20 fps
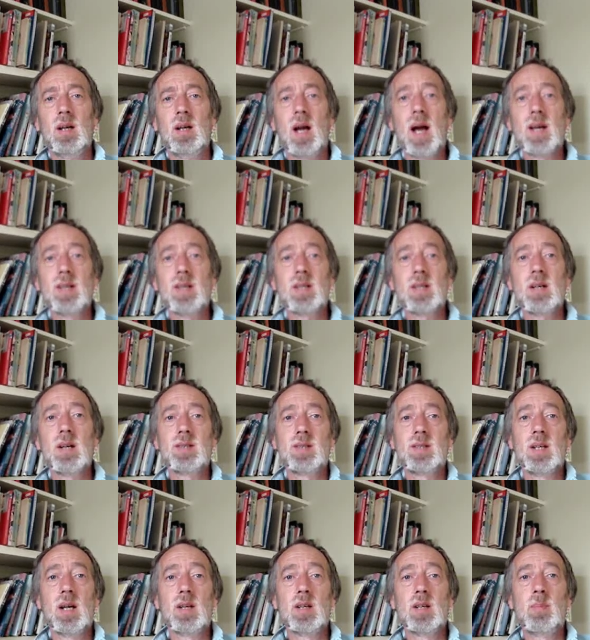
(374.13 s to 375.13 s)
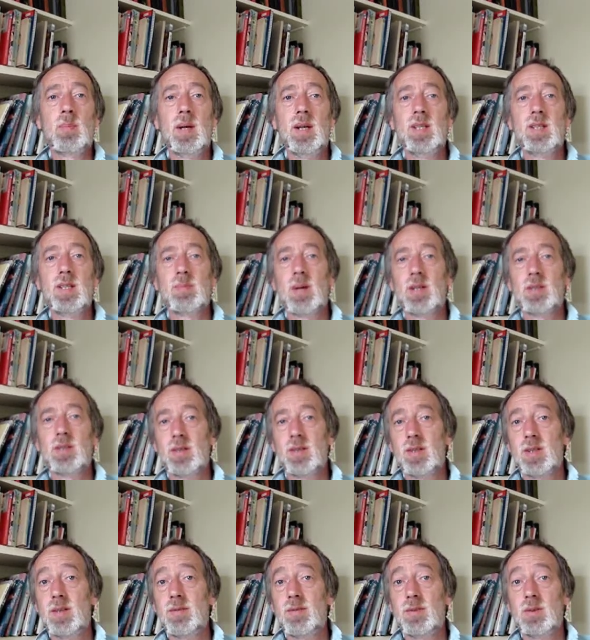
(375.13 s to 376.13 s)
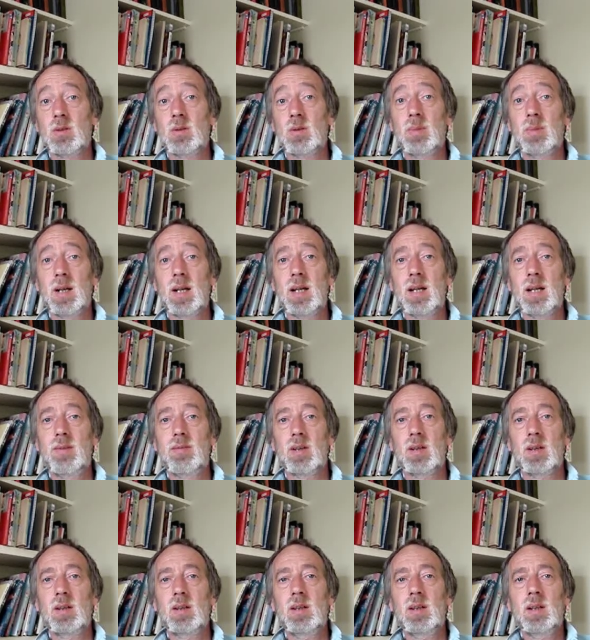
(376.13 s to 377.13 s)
Anxiety underpins much of the difficult behaviour,